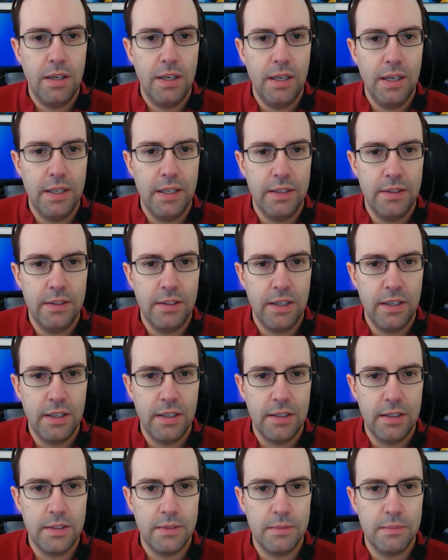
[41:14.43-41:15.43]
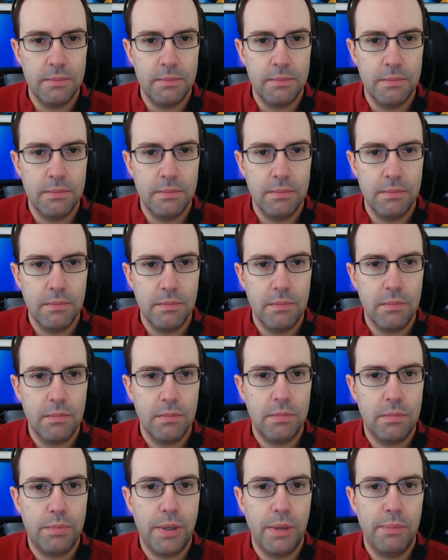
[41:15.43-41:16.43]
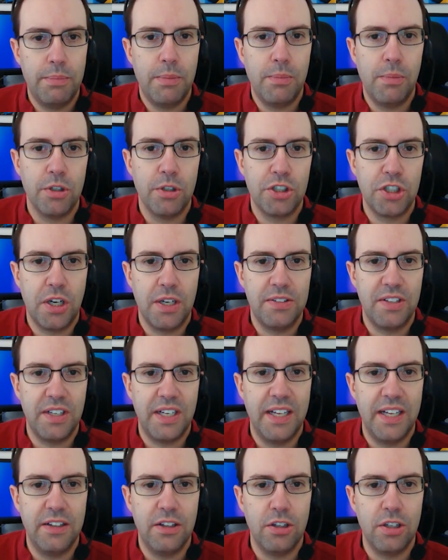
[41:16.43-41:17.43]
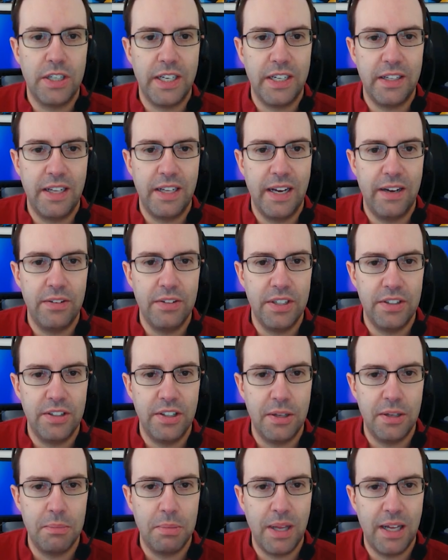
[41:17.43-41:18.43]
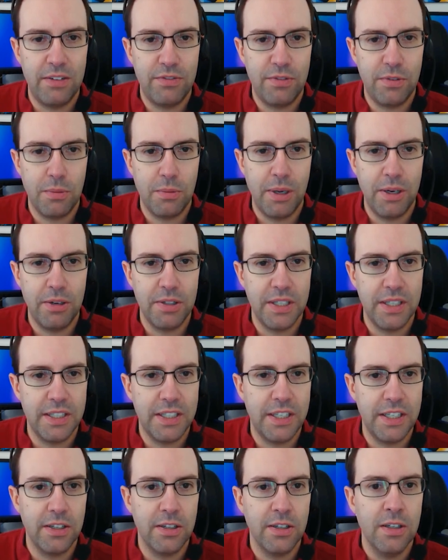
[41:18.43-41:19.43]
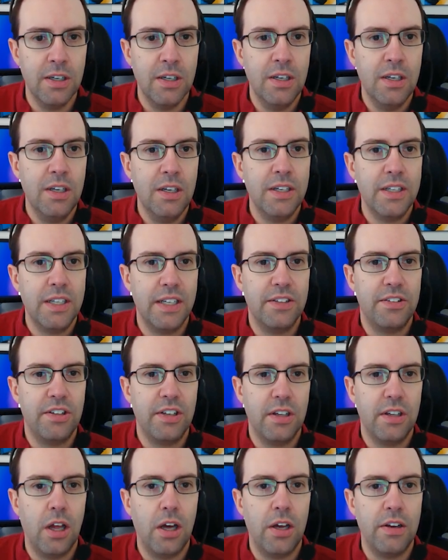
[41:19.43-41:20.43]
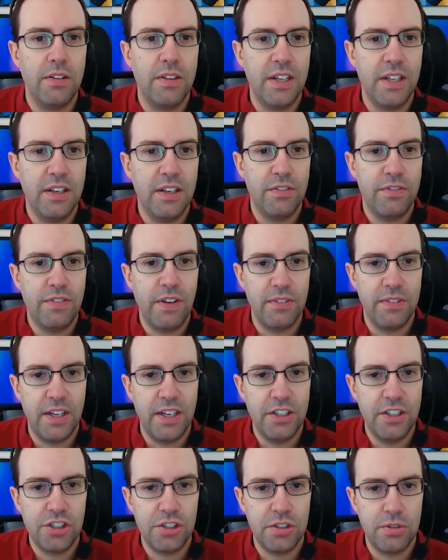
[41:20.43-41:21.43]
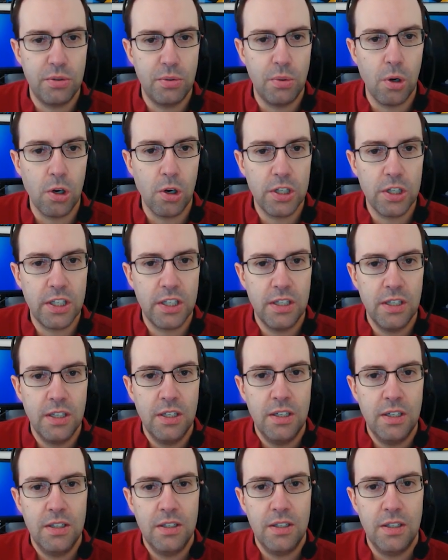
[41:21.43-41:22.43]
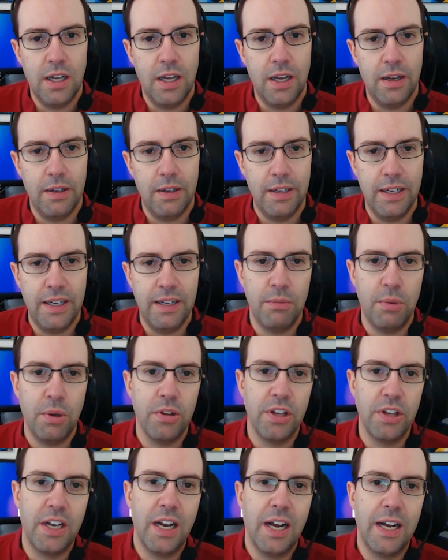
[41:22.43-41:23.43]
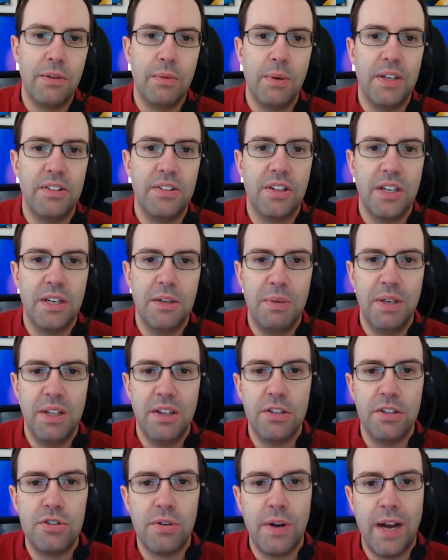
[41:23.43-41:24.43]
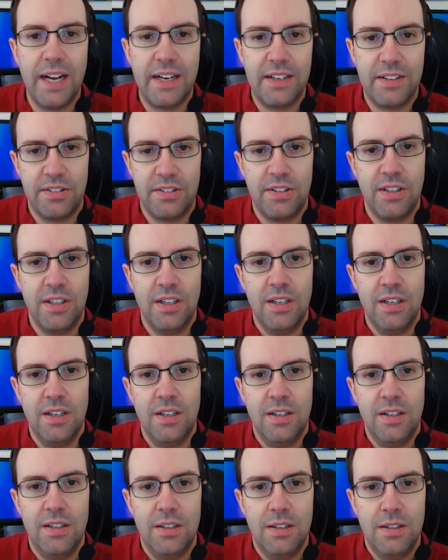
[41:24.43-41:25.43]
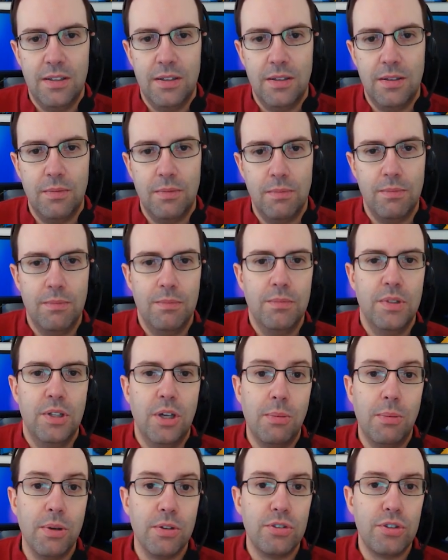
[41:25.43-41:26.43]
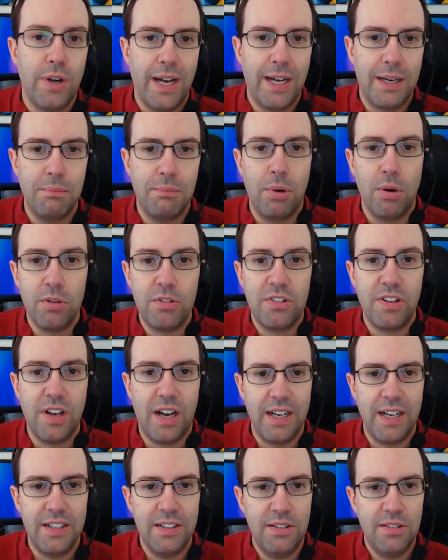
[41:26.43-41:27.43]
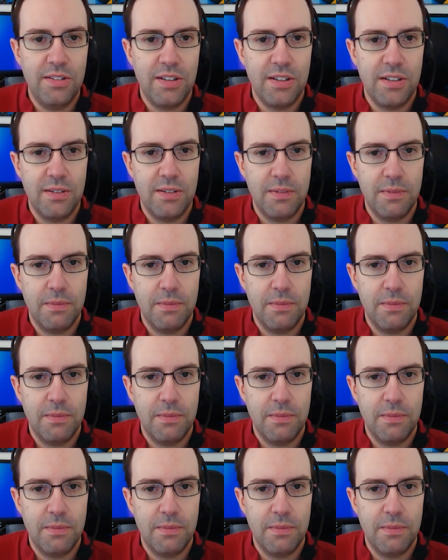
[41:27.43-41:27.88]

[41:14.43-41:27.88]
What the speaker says: And a couple more shots again looking down into the platform area here. You can see a lot of foundational work and where the guideway is going to be, the tracks. Double track both sides.